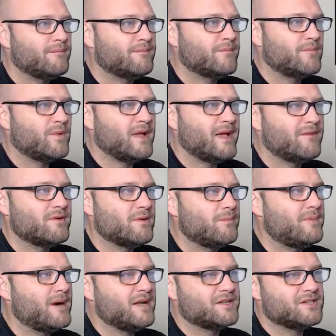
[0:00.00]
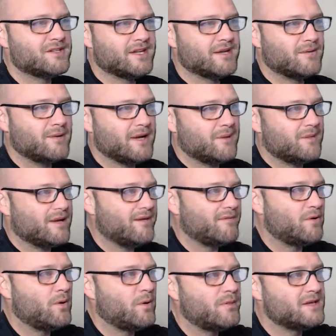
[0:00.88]
we have a bunch anyway. We
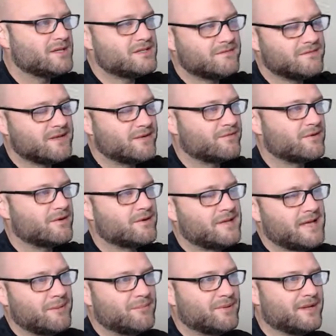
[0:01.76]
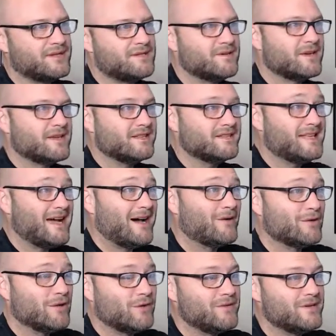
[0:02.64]
have a whole bunch of different templates you can download.